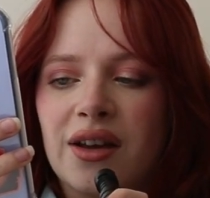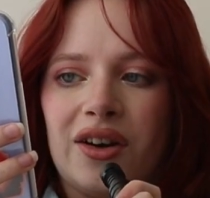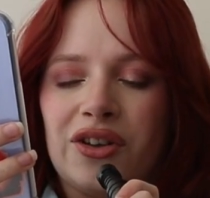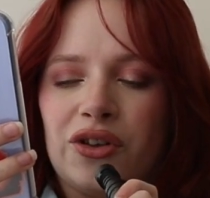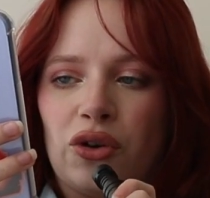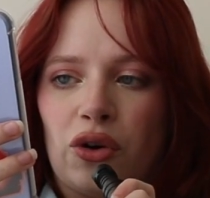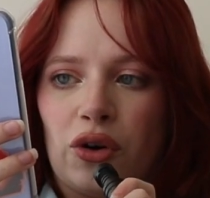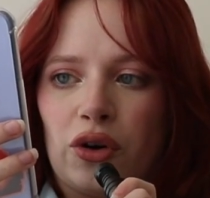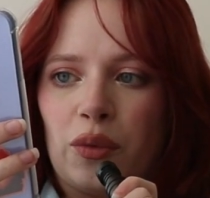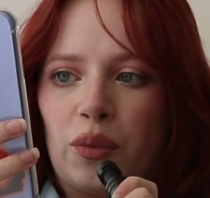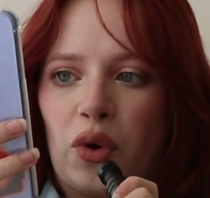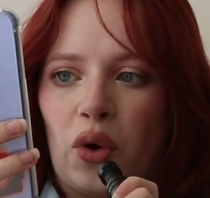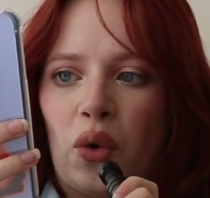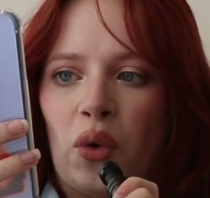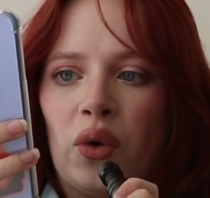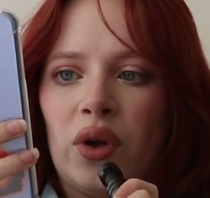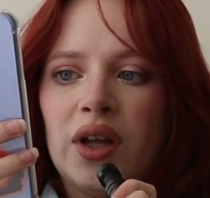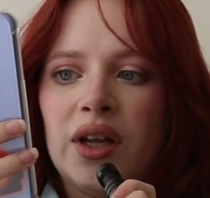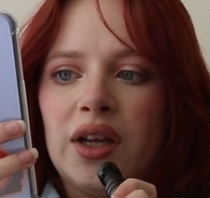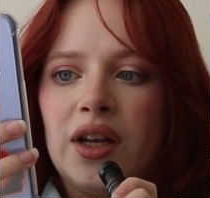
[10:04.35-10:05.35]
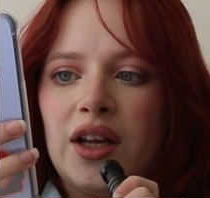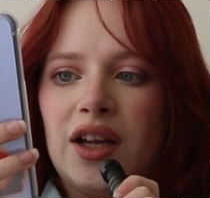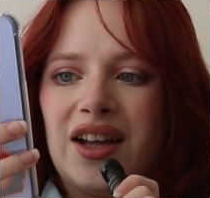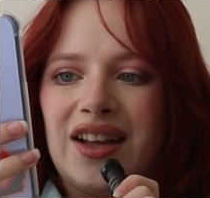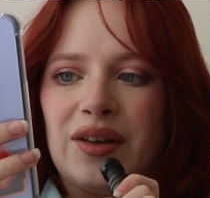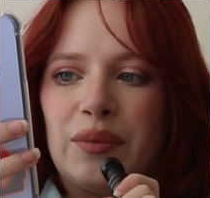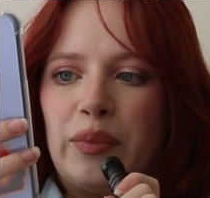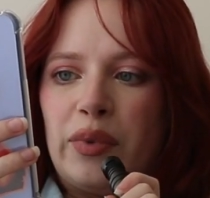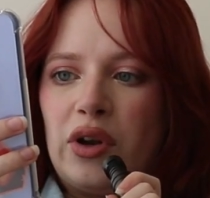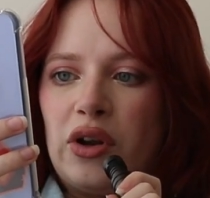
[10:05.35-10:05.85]
Adorable.
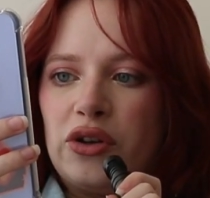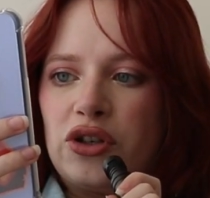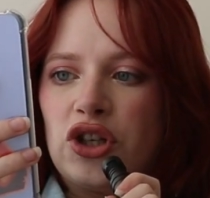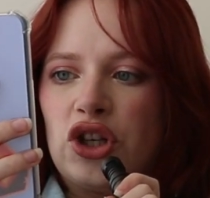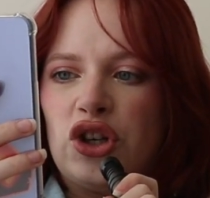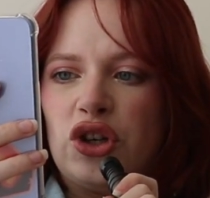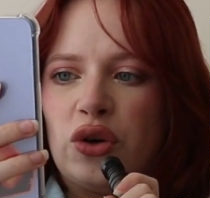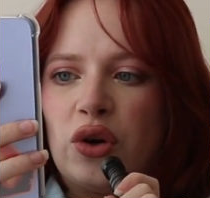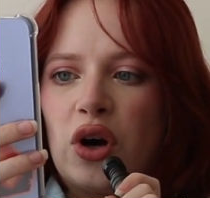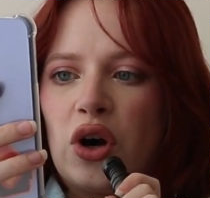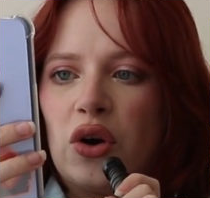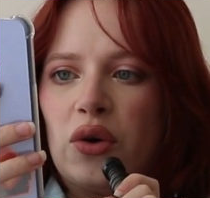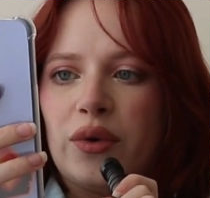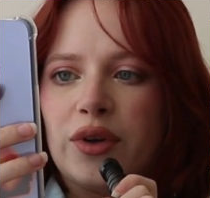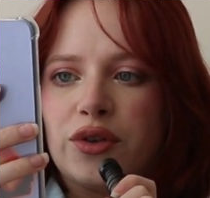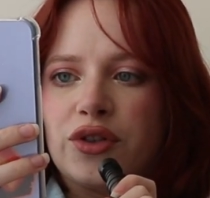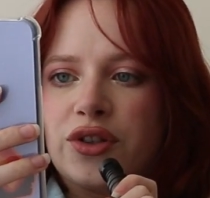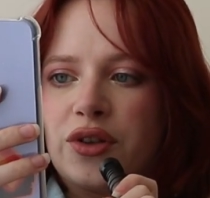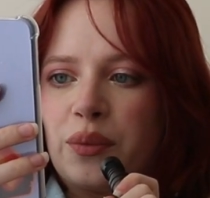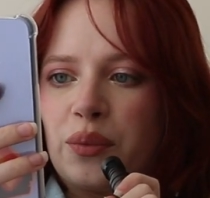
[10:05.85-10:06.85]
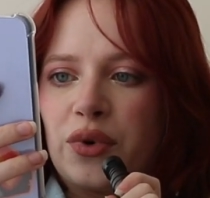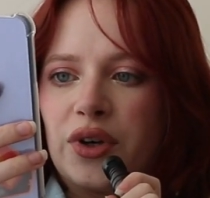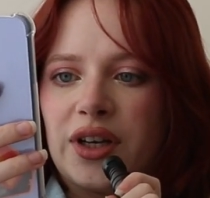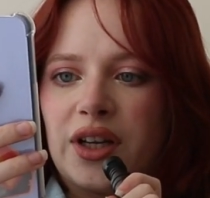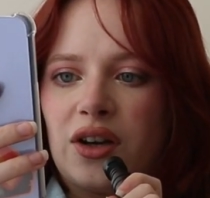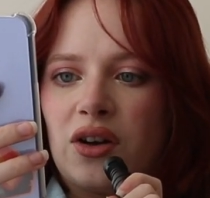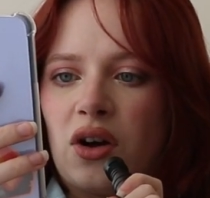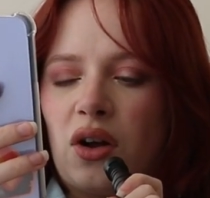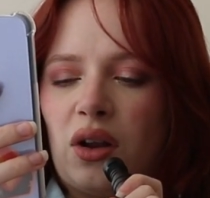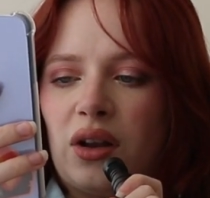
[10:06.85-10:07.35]
A blush duo with some
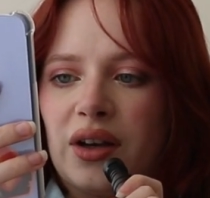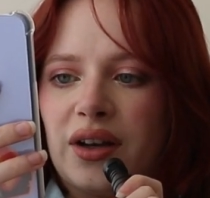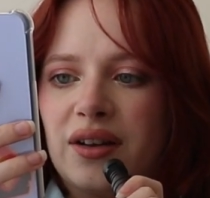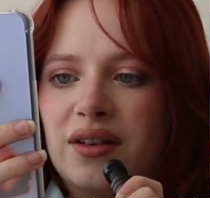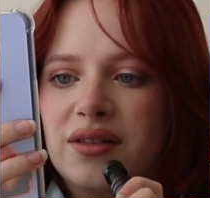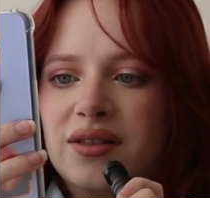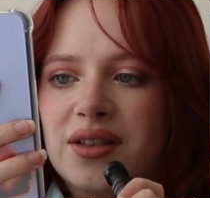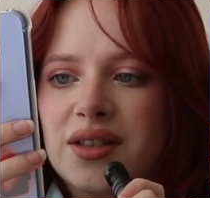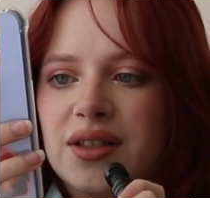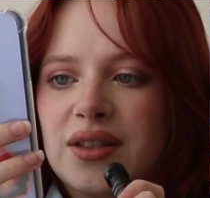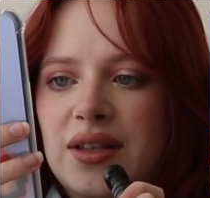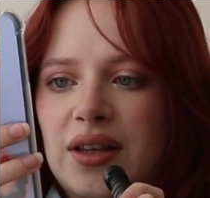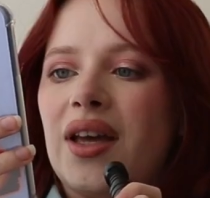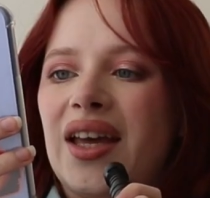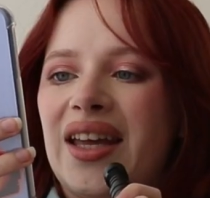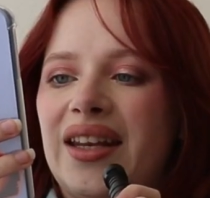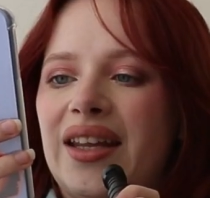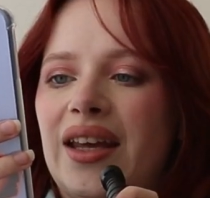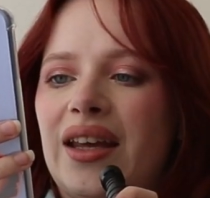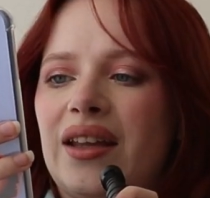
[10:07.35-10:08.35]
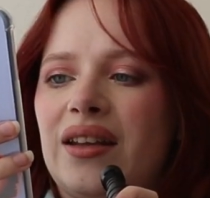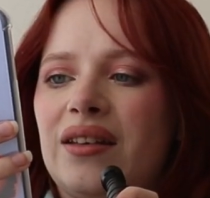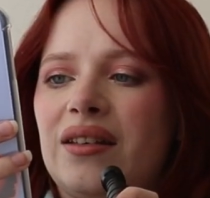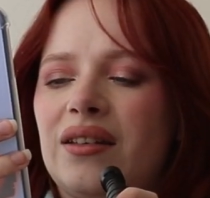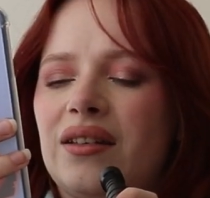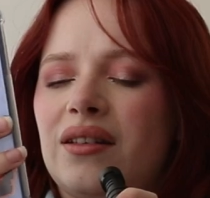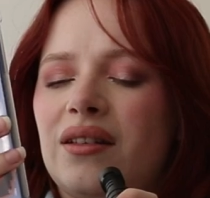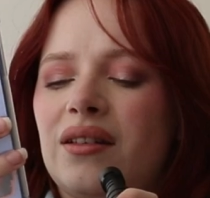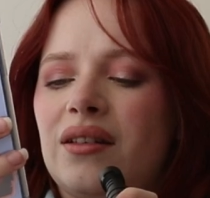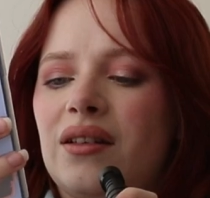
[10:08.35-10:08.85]
pretty colors. And then
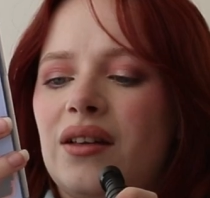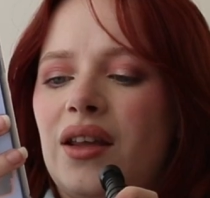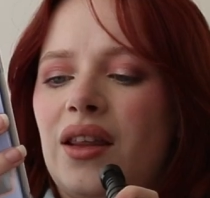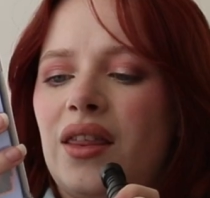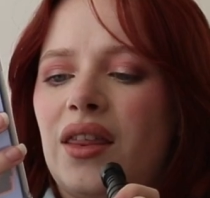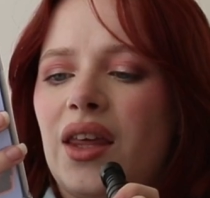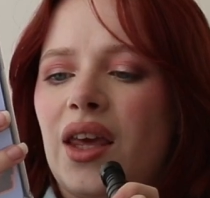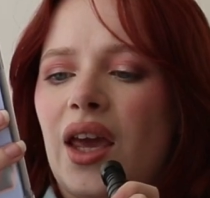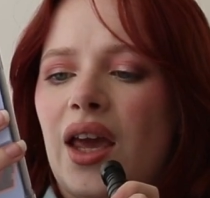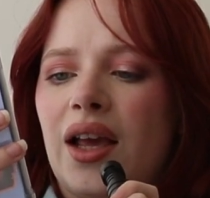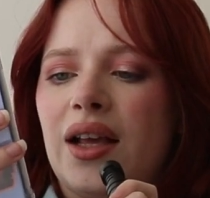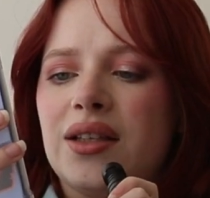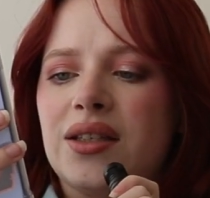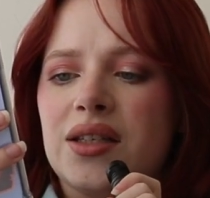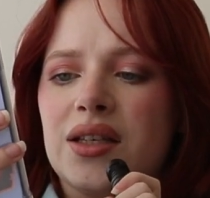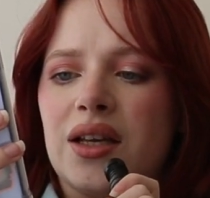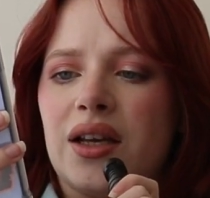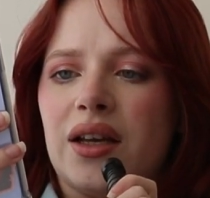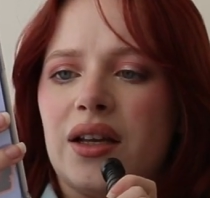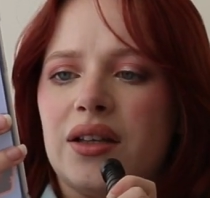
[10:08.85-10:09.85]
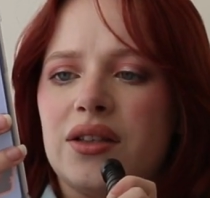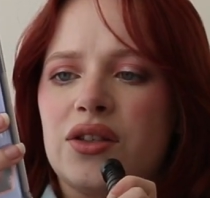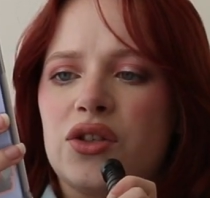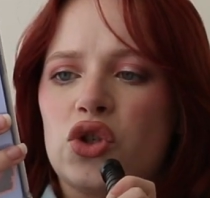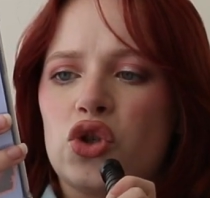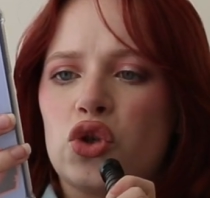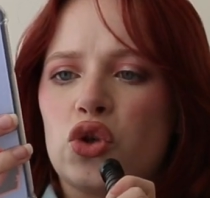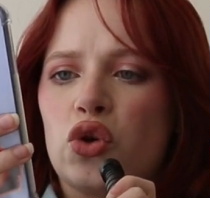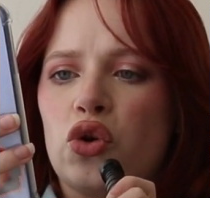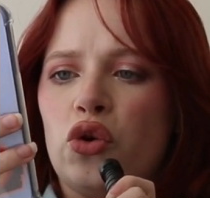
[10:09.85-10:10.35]
I think it's a
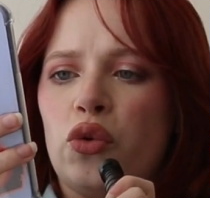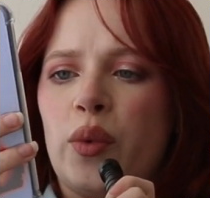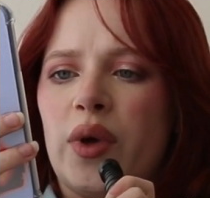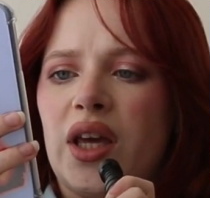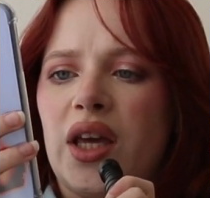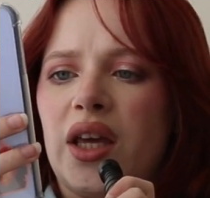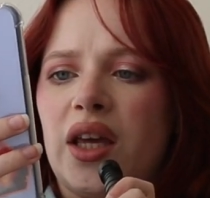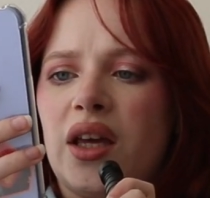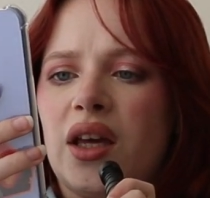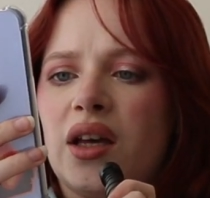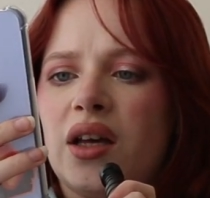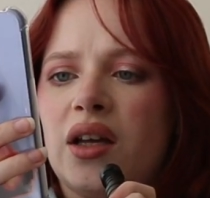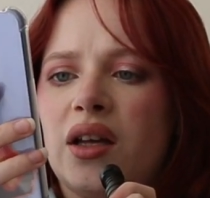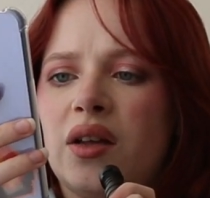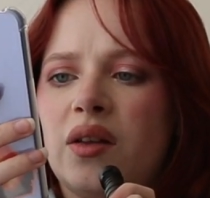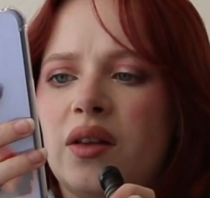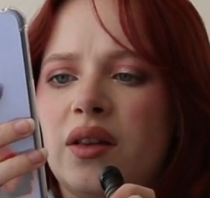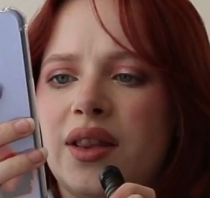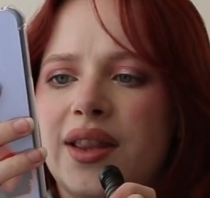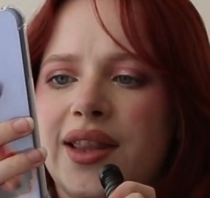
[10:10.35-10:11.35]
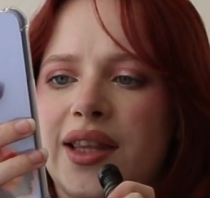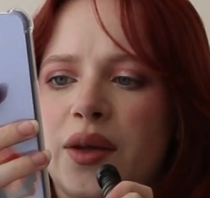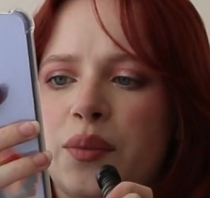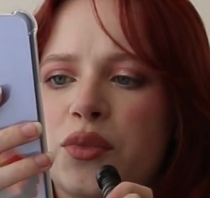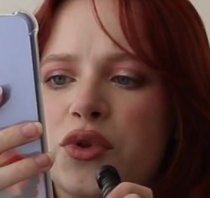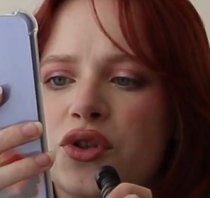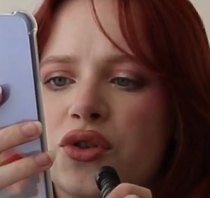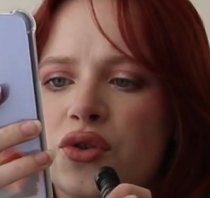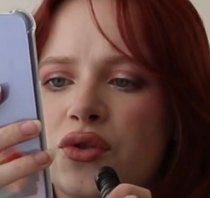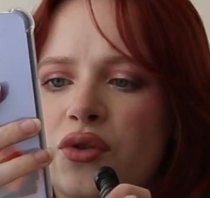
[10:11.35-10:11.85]
Scooby lip
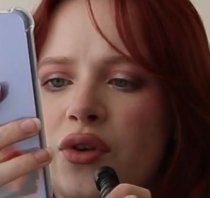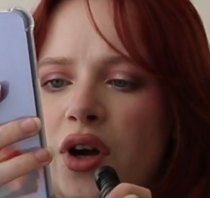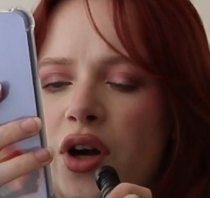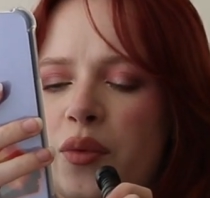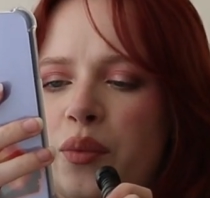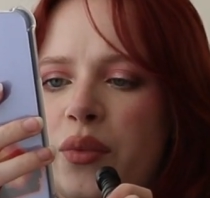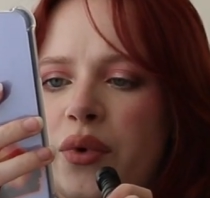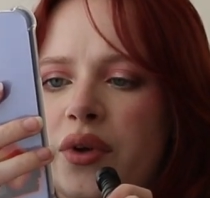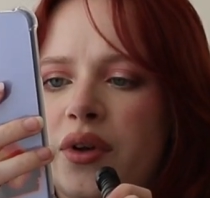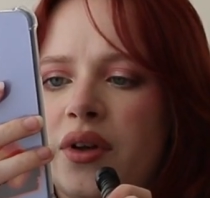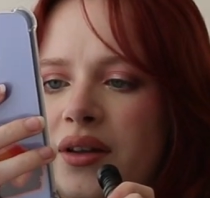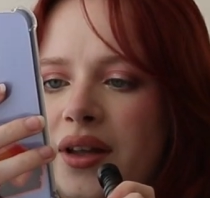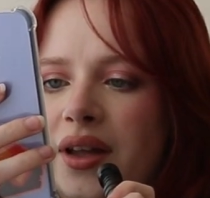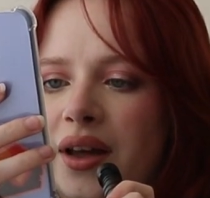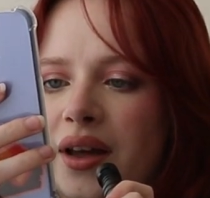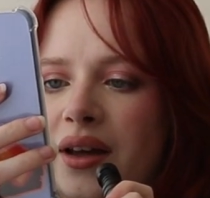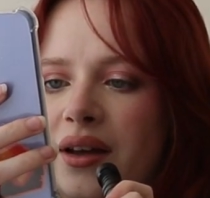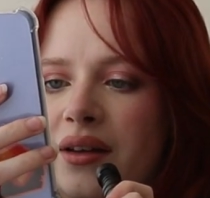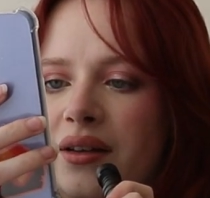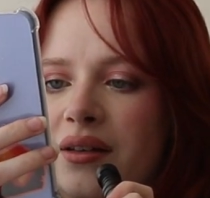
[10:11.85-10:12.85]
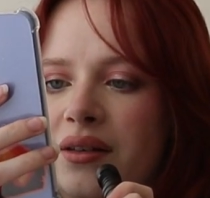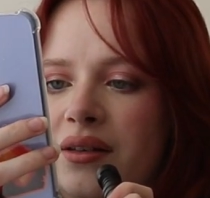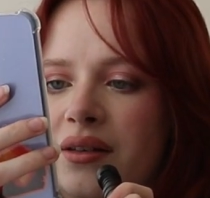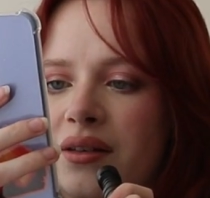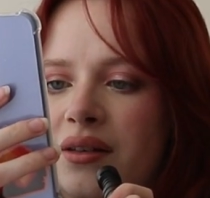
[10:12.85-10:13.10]
scrub. Yeah.